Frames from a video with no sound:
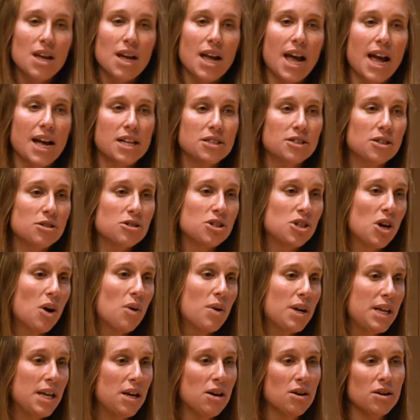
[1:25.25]
And so shown
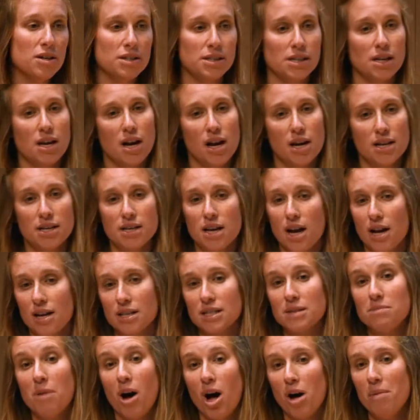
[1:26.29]
here is a
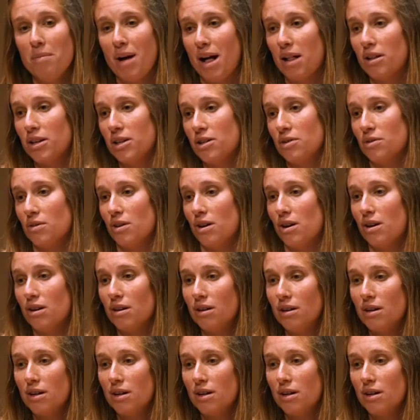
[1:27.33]
small molecule.